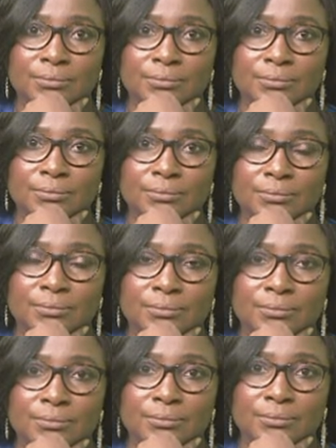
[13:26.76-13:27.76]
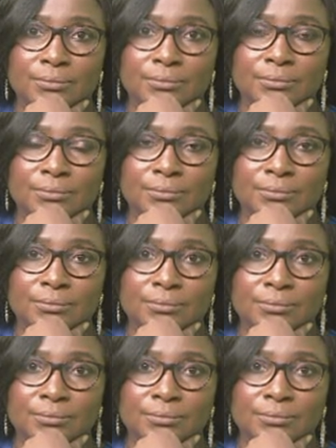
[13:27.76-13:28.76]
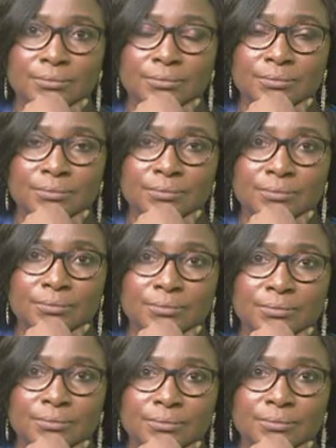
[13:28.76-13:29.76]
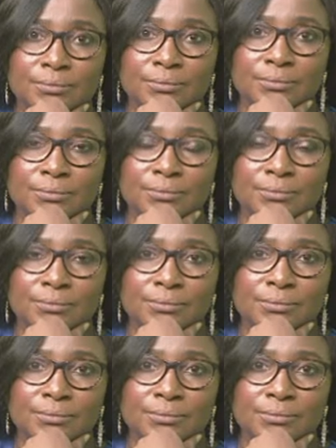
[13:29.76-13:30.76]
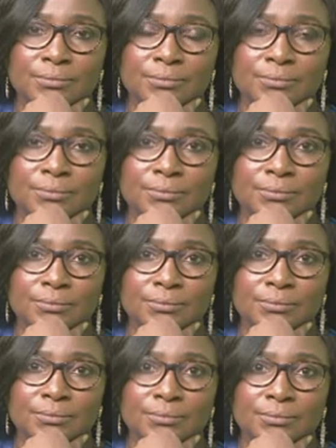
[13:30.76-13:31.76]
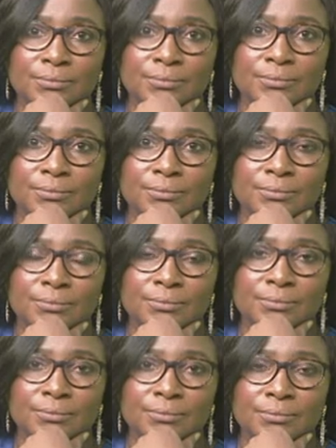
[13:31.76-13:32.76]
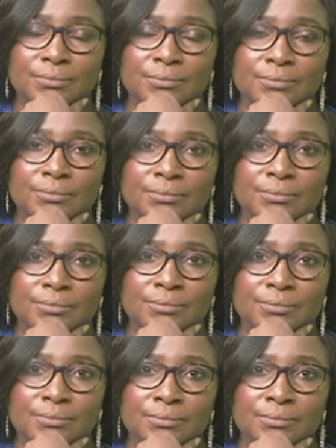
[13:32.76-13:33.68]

[no speech]